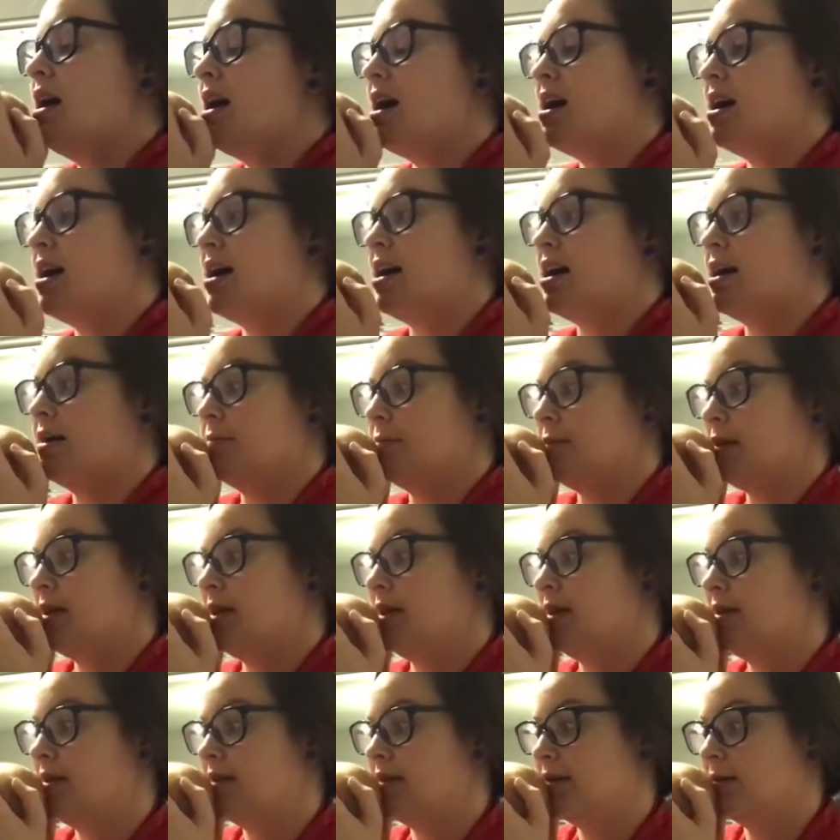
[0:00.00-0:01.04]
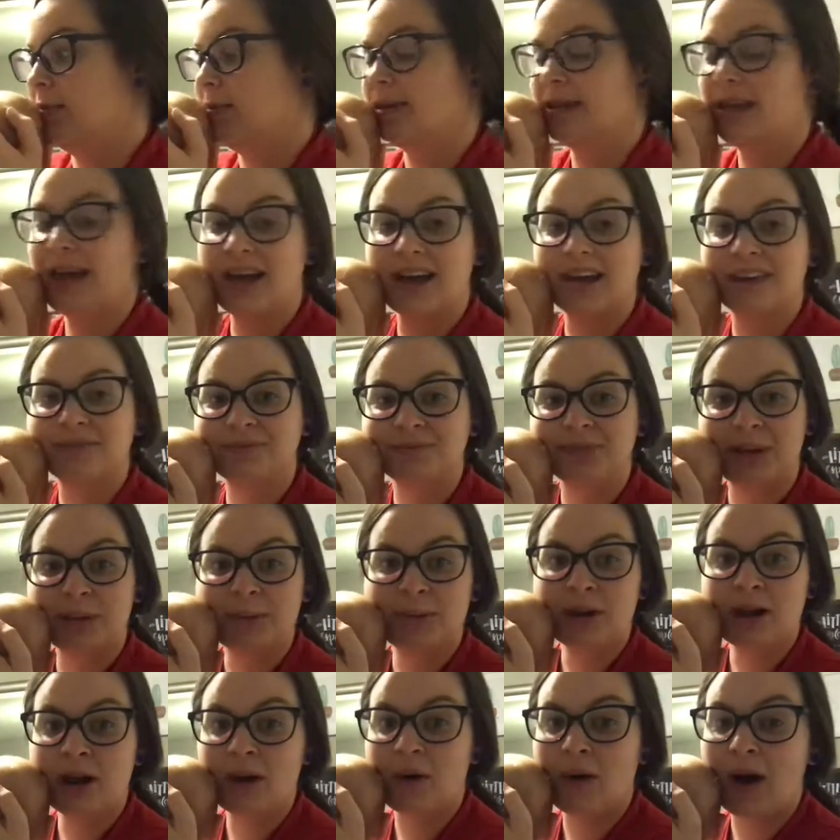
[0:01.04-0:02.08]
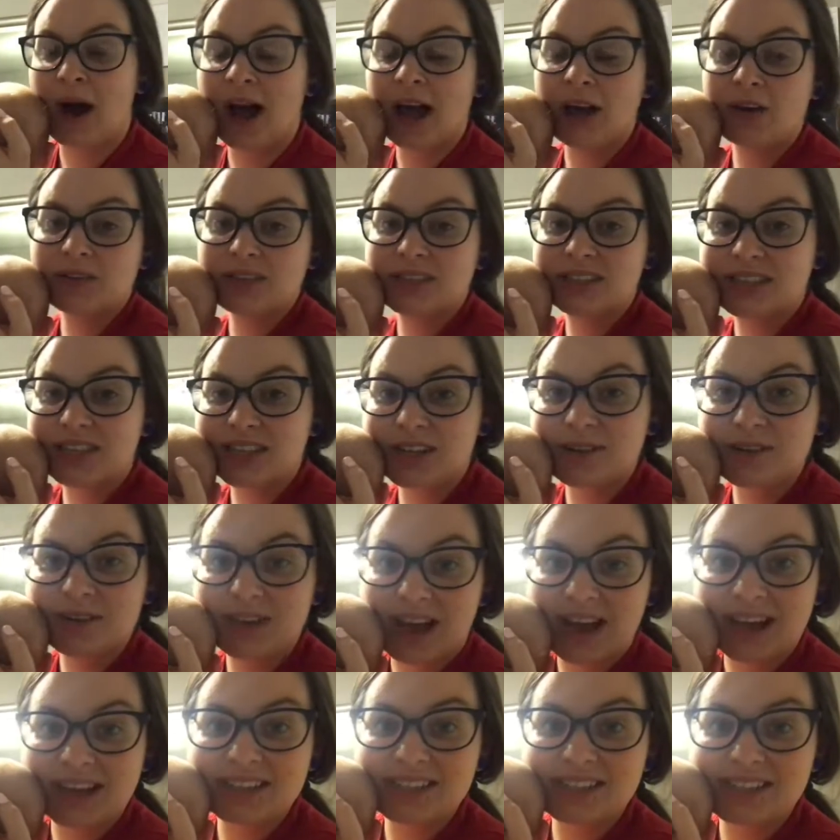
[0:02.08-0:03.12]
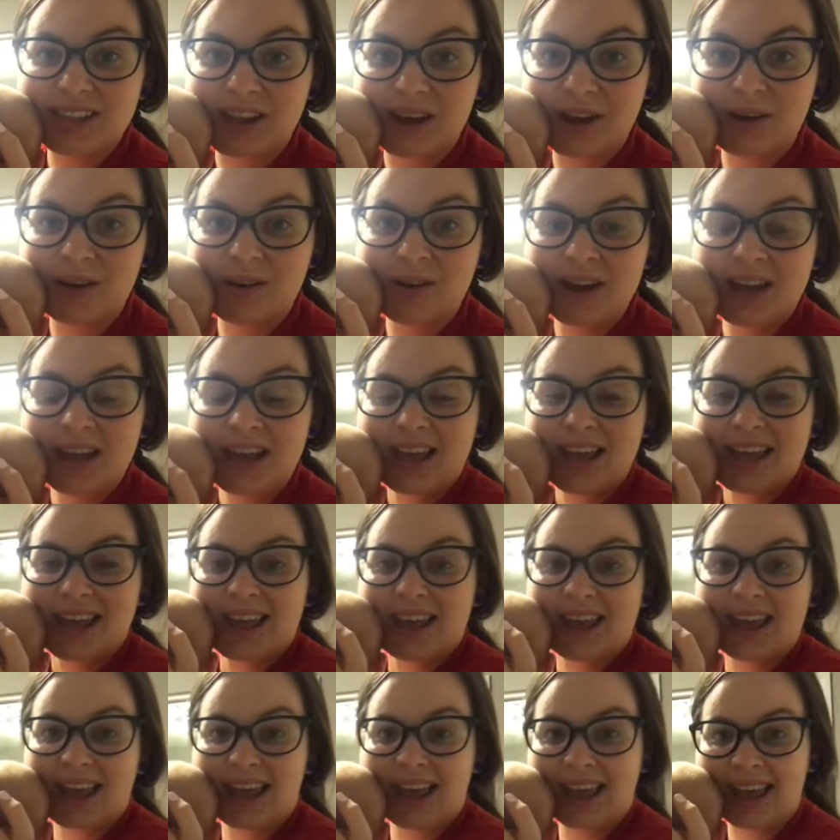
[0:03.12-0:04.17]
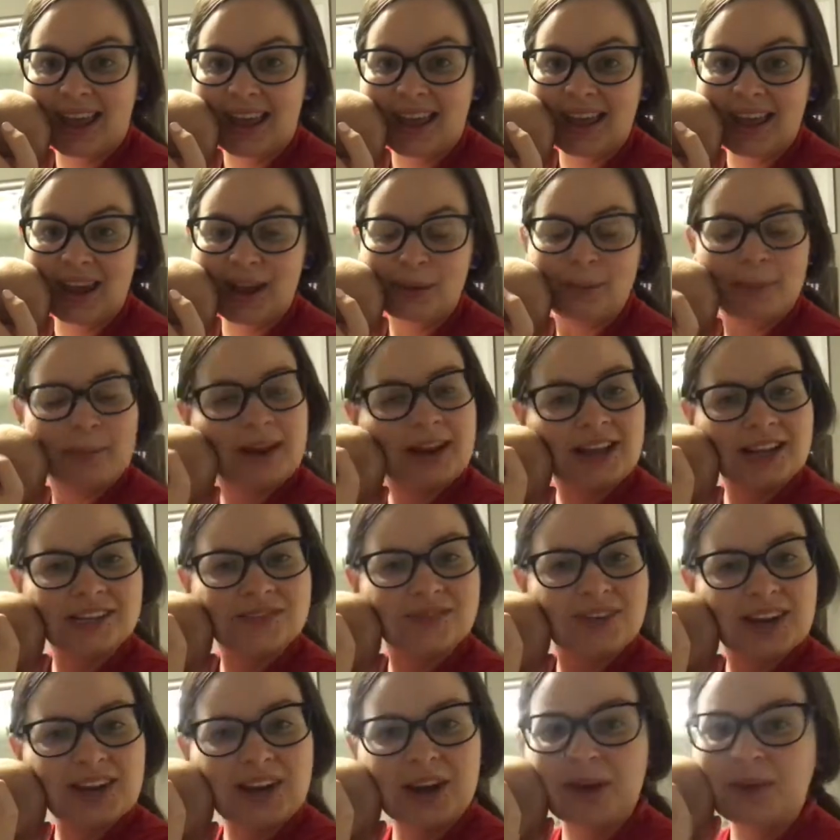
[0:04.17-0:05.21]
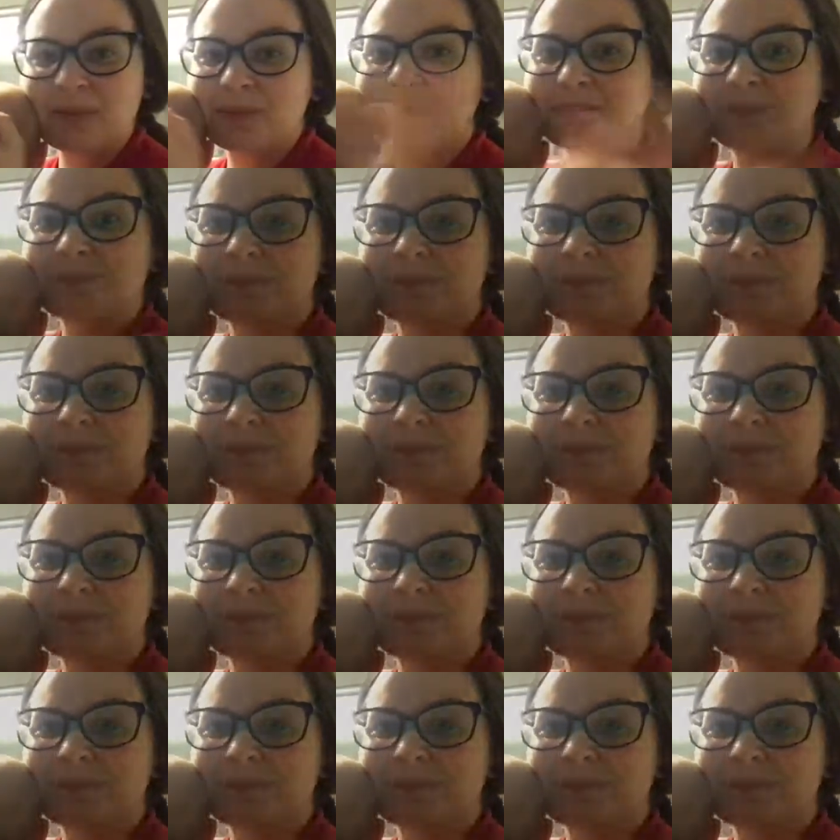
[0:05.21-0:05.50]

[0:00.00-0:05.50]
Um, but yeah, let me know. I will see you guys though in my next video.